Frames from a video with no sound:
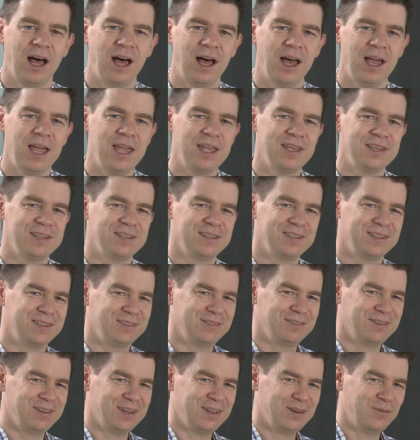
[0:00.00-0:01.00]
I
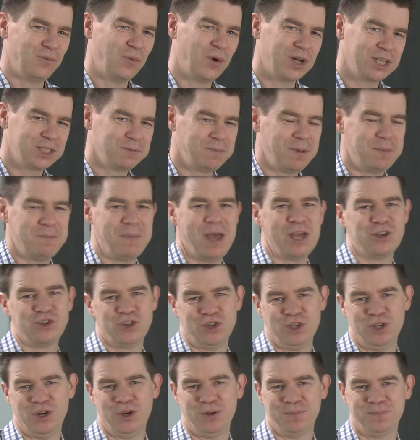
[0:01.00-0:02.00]
want to be
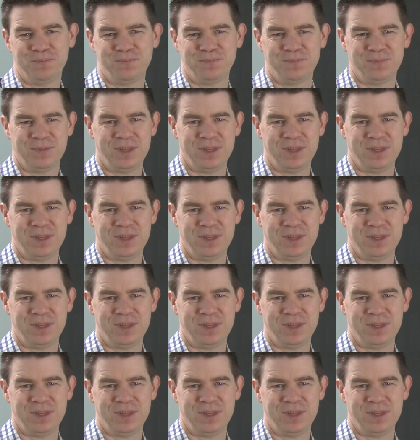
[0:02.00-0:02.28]
measured on.